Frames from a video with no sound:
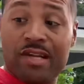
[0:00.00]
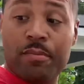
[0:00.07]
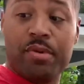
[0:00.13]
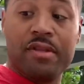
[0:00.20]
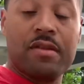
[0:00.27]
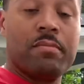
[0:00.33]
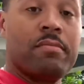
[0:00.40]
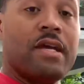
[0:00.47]
I
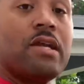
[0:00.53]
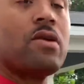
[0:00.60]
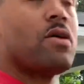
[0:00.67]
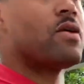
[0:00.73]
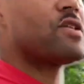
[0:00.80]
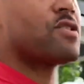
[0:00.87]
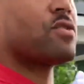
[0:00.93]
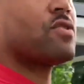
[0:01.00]
put the meat
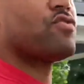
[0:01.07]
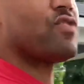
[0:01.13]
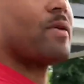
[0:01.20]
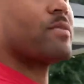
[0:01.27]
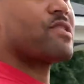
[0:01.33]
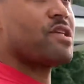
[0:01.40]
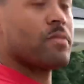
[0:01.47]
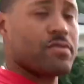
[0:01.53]
on, it's gonna drop
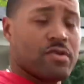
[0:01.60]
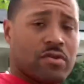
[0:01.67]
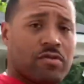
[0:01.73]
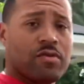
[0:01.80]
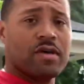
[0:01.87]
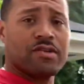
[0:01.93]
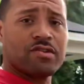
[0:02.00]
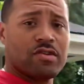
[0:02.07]
the temperature of the
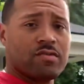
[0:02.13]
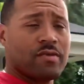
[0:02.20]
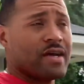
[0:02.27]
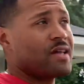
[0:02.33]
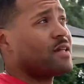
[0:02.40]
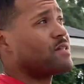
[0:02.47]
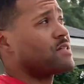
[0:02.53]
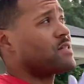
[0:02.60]
grill, it's gonna
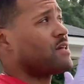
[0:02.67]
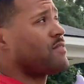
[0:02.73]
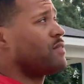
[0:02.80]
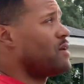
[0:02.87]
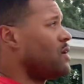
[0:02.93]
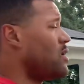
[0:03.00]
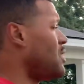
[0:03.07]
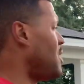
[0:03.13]
regulate itself.
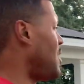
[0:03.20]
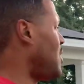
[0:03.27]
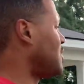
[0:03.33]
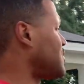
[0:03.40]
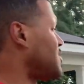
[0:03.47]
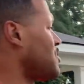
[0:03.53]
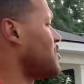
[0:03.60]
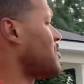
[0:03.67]

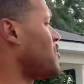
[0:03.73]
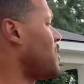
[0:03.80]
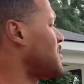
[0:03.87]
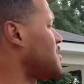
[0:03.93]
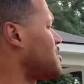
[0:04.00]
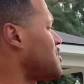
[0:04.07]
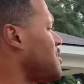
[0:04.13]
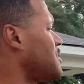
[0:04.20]
Also, the
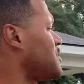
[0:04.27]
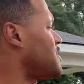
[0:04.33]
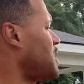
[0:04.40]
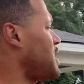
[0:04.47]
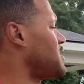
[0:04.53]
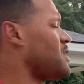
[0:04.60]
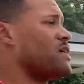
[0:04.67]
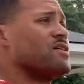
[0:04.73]
weather's starting to
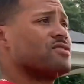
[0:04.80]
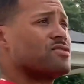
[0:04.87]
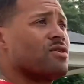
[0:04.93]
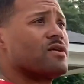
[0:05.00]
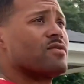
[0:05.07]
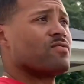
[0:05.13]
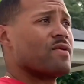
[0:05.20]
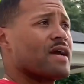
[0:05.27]
change out here, it's
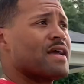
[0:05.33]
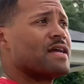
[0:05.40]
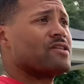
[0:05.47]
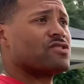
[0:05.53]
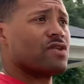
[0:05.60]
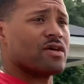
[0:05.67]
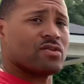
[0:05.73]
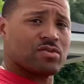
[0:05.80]
starting to rain,
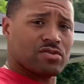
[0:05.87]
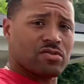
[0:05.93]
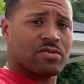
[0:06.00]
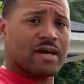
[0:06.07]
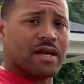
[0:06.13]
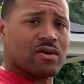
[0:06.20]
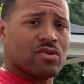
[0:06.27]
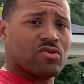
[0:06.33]
so I know it's gonna
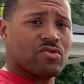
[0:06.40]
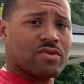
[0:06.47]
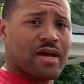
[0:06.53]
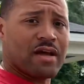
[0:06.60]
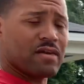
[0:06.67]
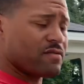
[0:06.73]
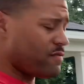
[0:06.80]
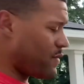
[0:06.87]
kind of cool
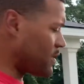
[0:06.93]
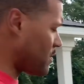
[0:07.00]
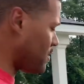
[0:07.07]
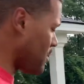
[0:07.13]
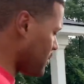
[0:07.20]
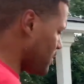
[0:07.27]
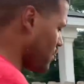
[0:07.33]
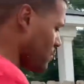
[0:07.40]
down and affect the
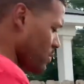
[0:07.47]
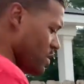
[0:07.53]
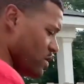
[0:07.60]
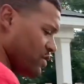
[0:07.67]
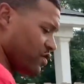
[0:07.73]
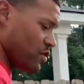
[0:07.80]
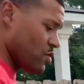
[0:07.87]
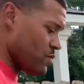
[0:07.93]
temperature as well.
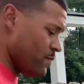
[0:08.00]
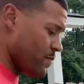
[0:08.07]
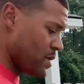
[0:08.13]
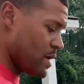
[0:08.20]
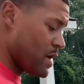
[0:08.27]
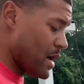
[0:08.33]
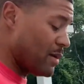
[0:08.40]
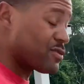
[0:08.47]
So
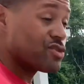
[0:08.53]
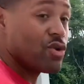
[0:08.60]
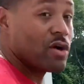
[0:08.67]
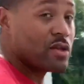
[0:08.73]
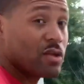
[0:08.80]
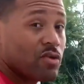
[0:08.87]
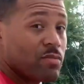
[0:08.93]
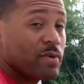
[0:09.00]
I'm
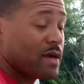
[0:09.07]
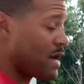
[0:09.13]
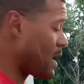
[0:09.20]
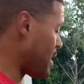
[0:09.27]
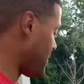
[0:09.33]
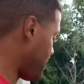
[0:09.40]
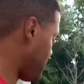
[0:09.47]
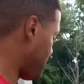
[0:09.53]
starting a little bit high.